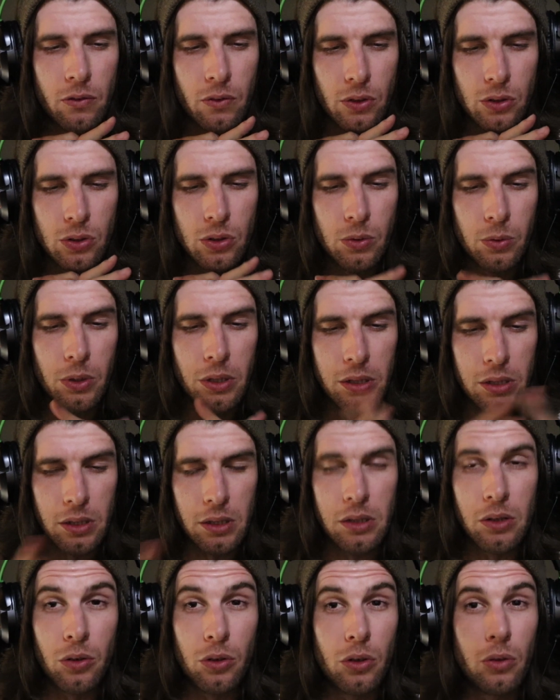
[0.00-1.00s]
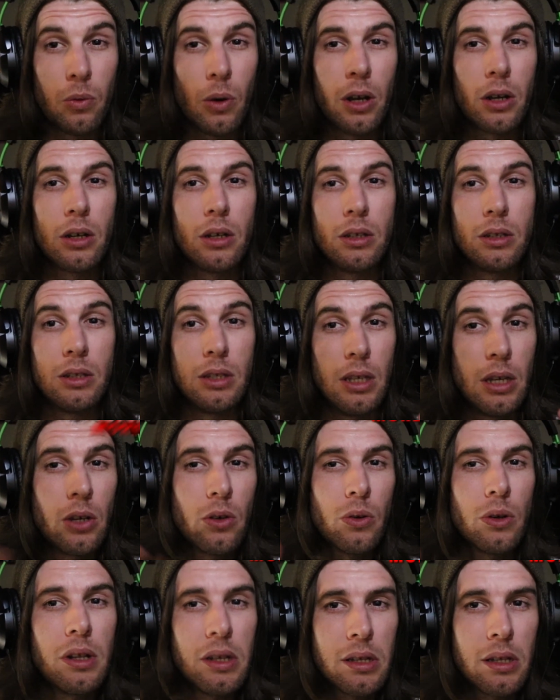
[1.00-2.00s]
for 2 reasons. So you'd want to
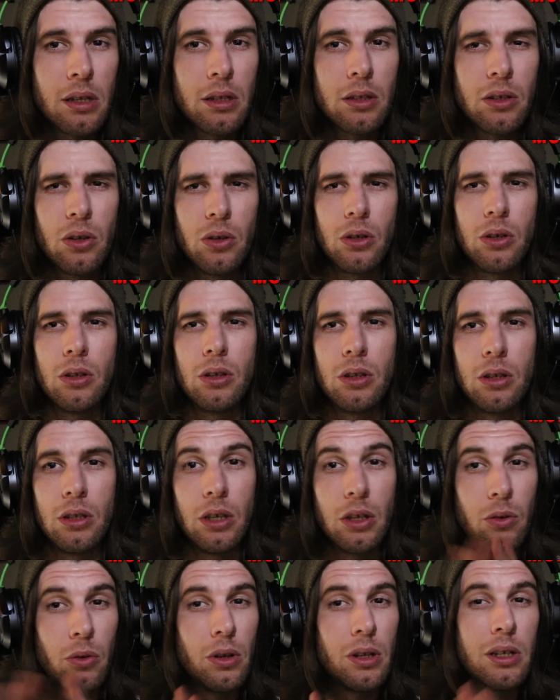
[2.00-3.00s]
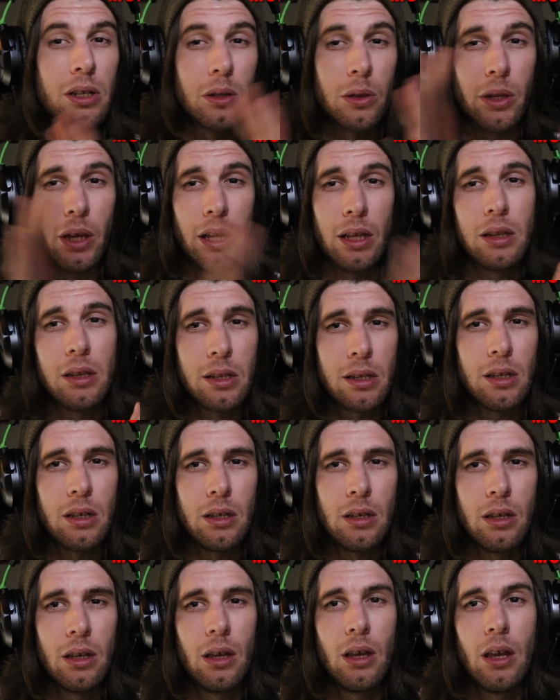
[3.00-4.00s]
decrease it to decrease your
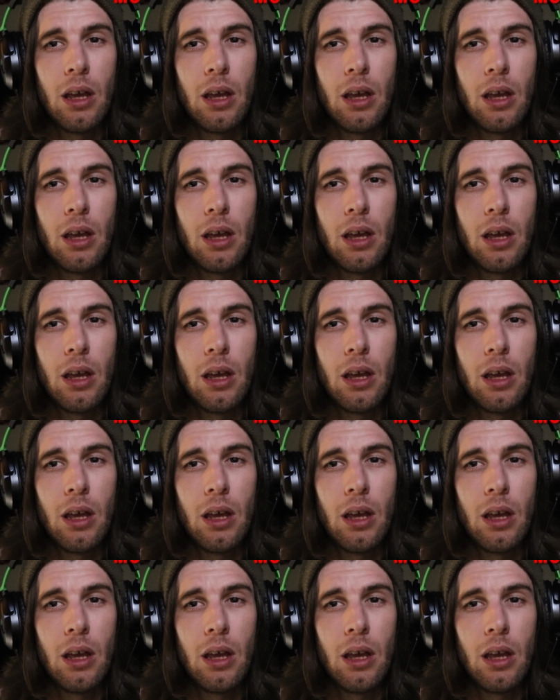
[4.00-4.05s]
latency